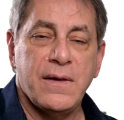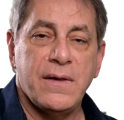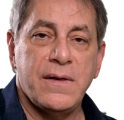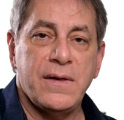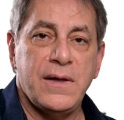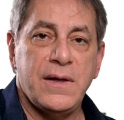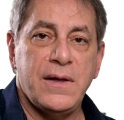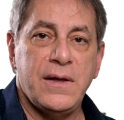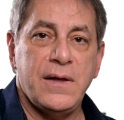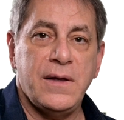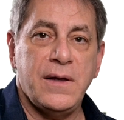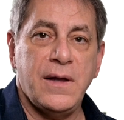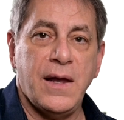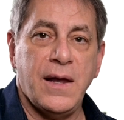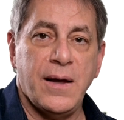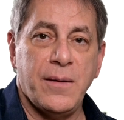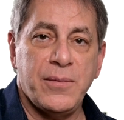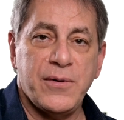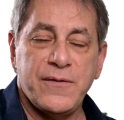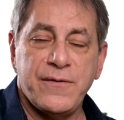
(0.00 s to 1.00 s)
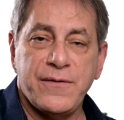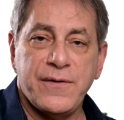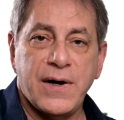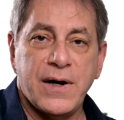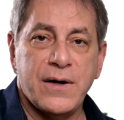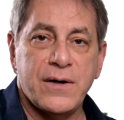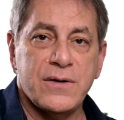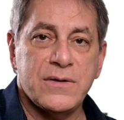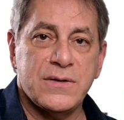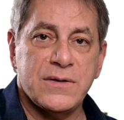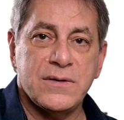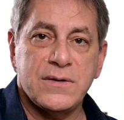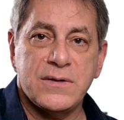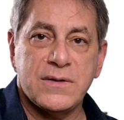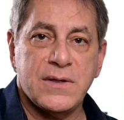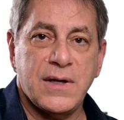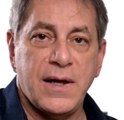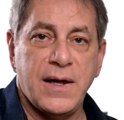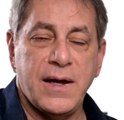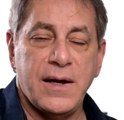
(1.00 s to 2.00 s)
the amplifiers
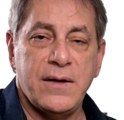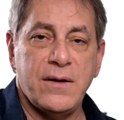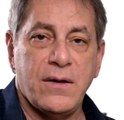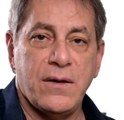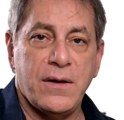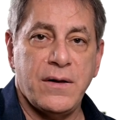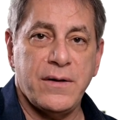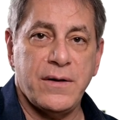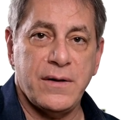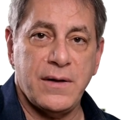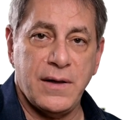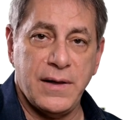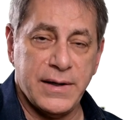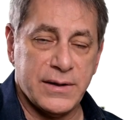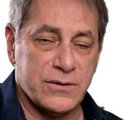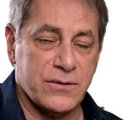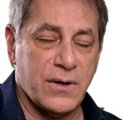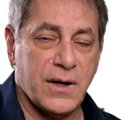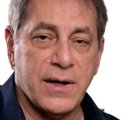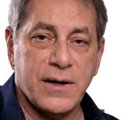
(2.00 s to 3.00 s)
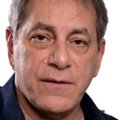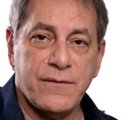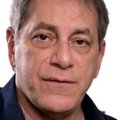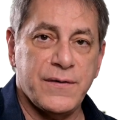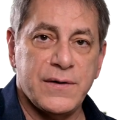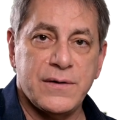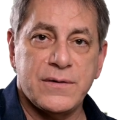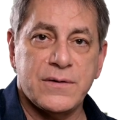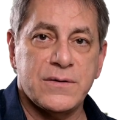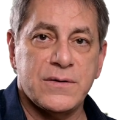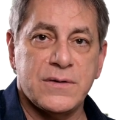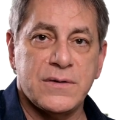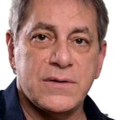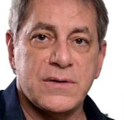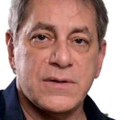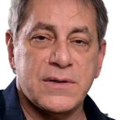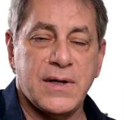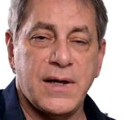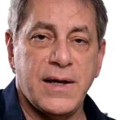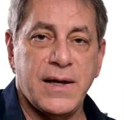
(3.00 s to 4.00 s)
inside, all the electronic filters
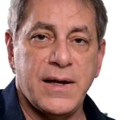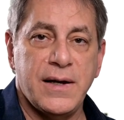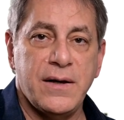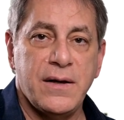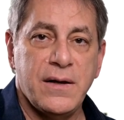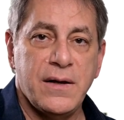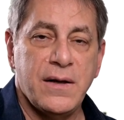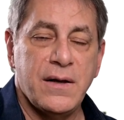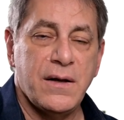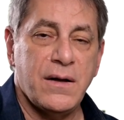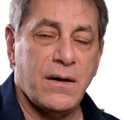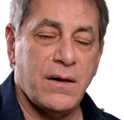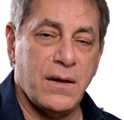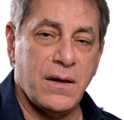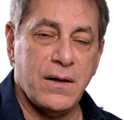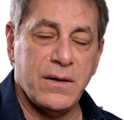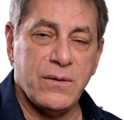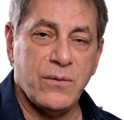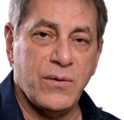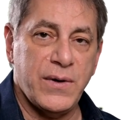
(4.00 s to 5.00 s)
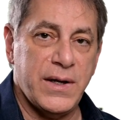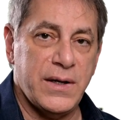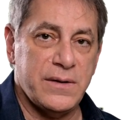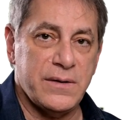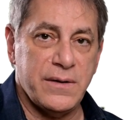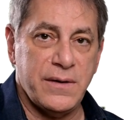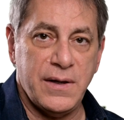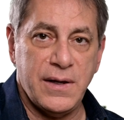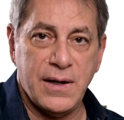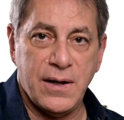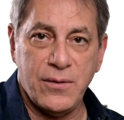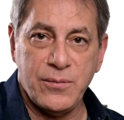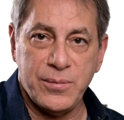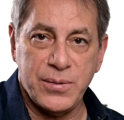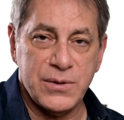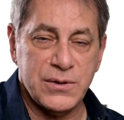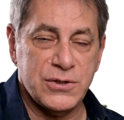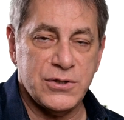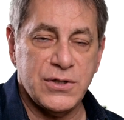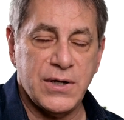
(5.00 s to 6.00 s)
inside, all the way to the
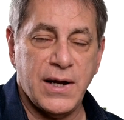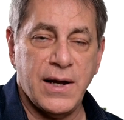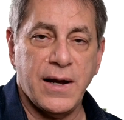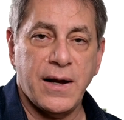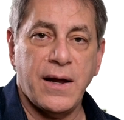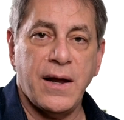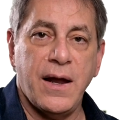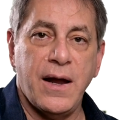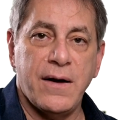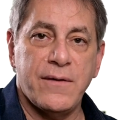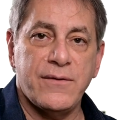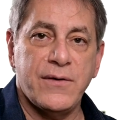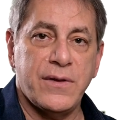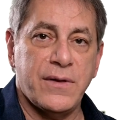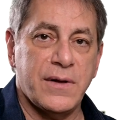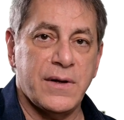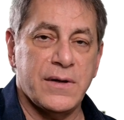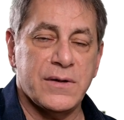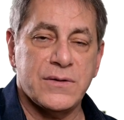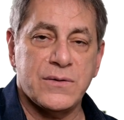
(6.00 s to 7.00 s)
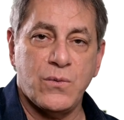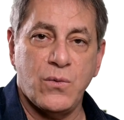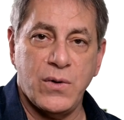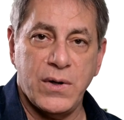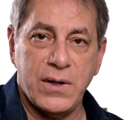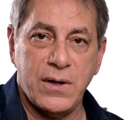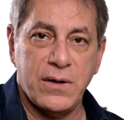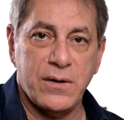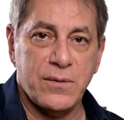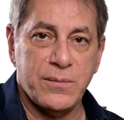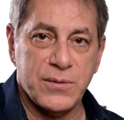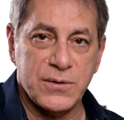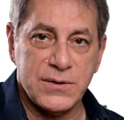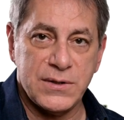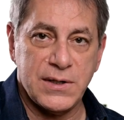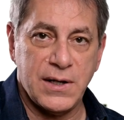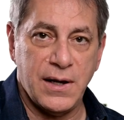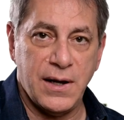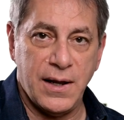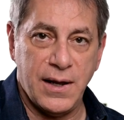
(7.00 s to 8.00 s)
output jack, everything is
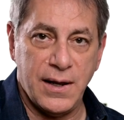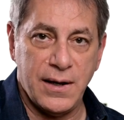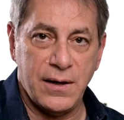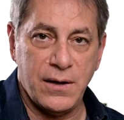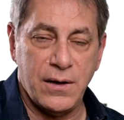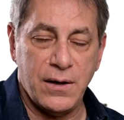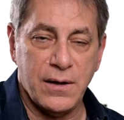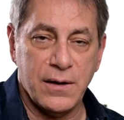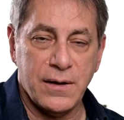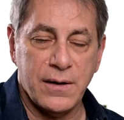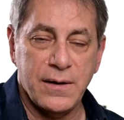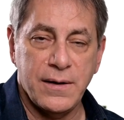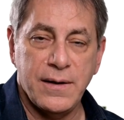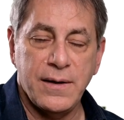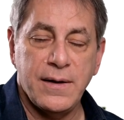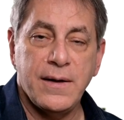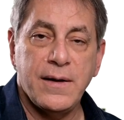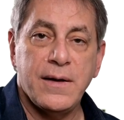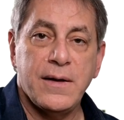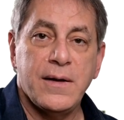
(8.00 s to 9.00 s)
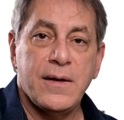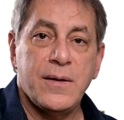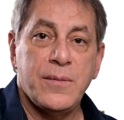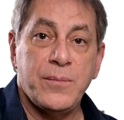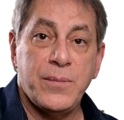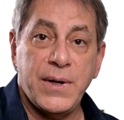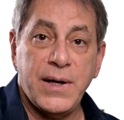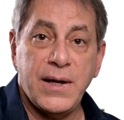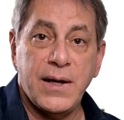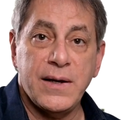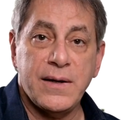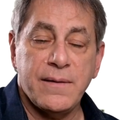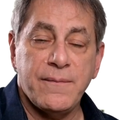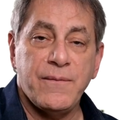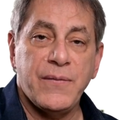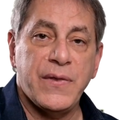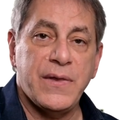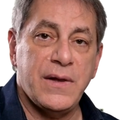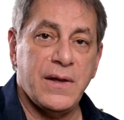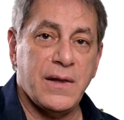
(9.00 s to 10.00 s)
100% analog. But
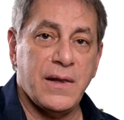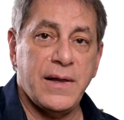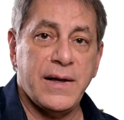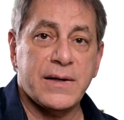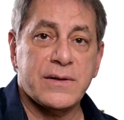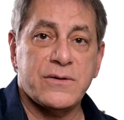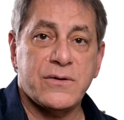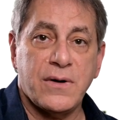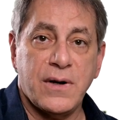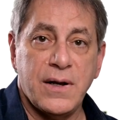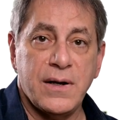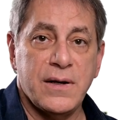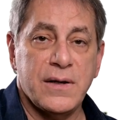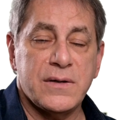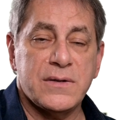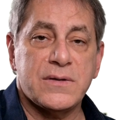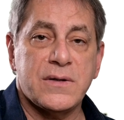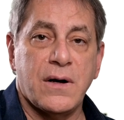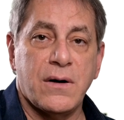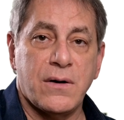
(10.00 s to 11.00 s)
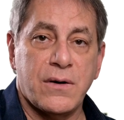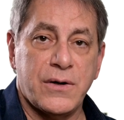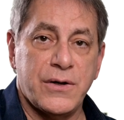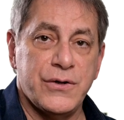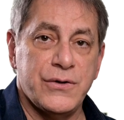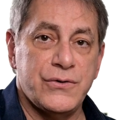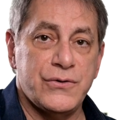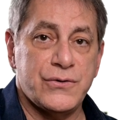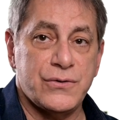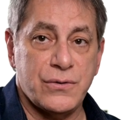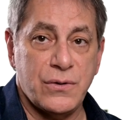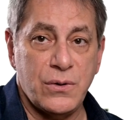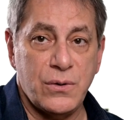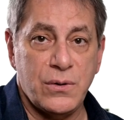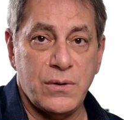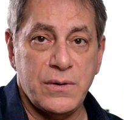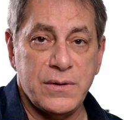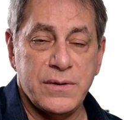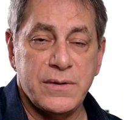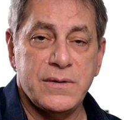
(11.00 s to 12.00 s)
the electronics are
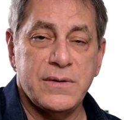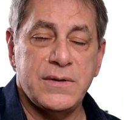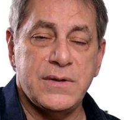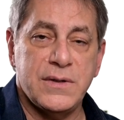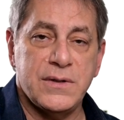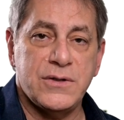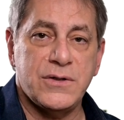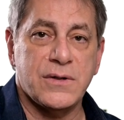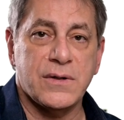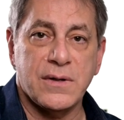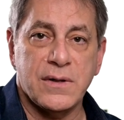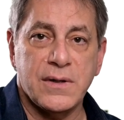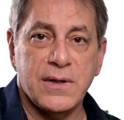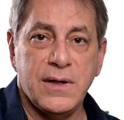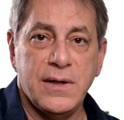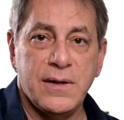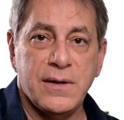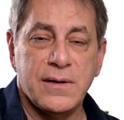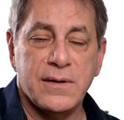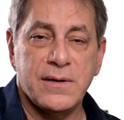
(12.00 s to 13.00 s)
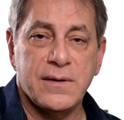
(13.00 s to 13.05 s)
controlled digitally.